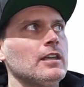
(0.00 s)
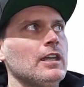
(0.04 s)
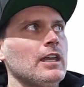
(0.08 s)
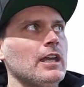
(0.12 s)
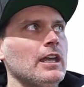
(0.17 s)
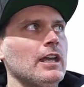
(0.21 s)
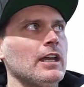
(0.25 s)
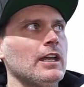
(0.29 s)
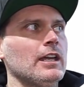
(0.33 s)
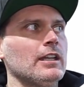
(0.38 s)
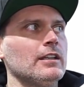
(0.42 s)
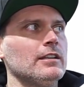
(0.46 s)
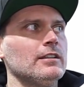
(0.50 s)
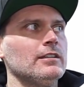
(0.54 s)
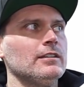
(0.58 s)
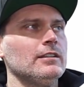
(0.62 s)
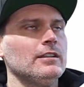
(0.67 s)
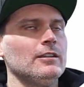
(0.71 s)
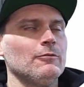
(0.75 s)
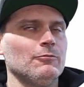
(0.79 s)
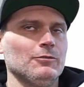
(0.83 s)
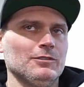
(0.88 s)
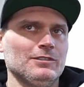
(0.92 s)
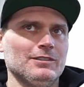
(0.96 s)
and
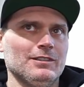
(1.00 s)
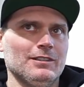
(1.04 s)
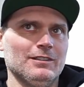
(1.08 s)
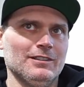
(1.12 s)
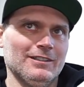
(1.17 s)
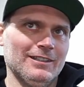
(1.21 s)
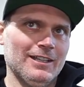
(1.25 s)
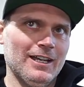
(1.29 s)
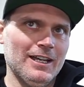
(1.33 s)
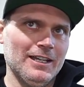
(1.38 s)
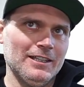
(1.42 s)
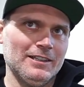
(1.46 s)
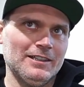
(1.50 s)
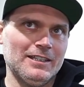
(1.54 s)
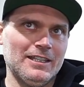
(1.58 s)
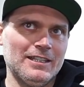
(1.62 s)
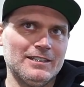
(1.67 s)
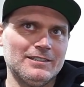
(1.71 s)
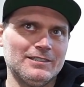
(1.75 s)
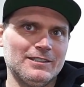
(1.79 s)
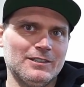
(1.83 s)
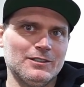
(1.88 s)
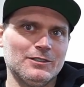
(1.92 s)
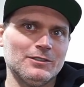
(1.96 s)
it was a lot
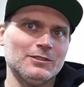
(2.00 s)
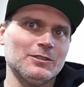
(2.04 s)
lazier.